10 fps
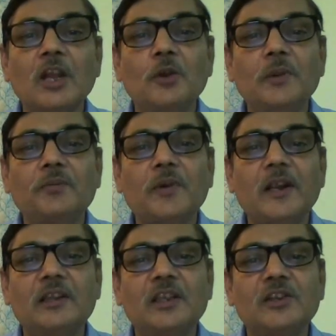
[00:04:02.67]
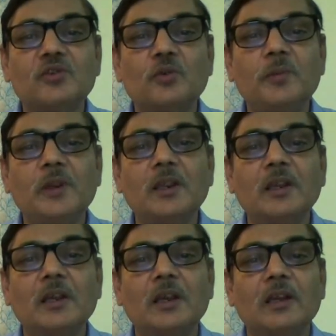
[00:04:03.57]
we find this
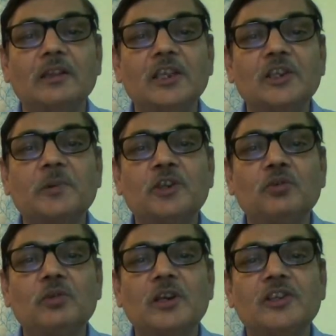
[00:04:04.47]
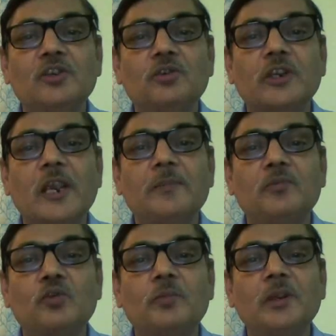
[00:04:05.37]
particular genotype
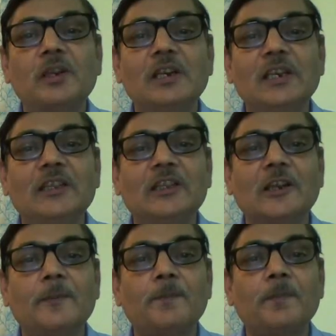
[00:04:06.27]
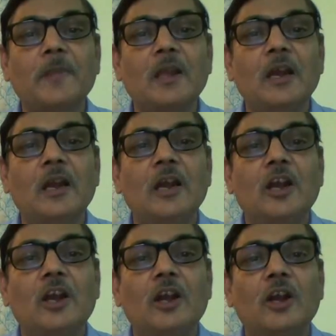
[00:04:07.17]
to be lethal.
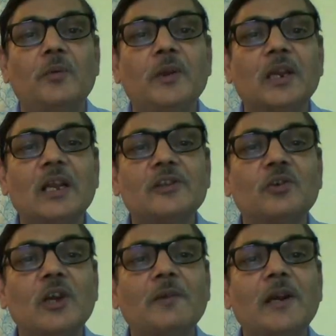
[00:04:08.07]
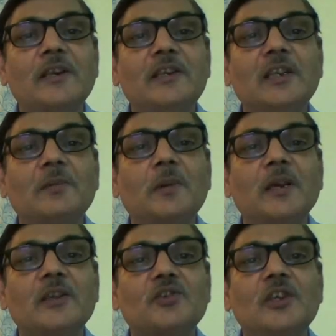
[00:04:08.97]
We can also have idea
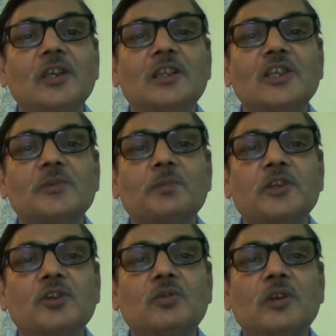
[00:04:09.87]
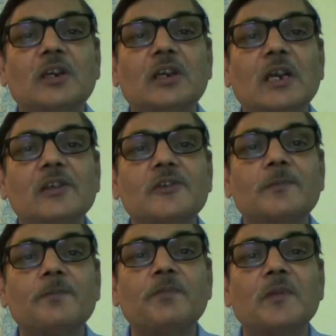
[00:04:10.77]
by seeing this particular cross.
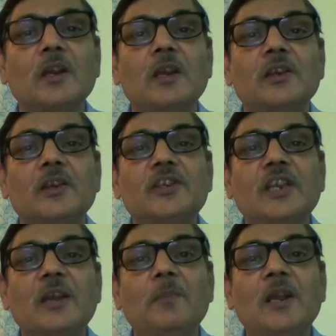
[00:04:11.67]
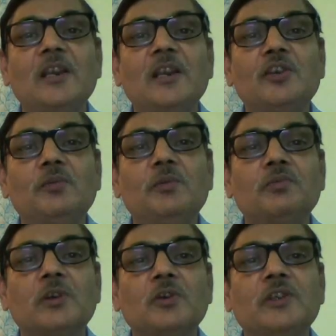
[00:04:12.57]
See, a male
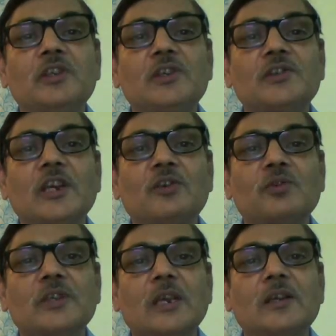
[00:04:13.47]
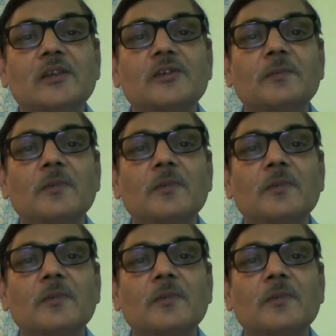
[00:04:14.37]
individual which is heterozygous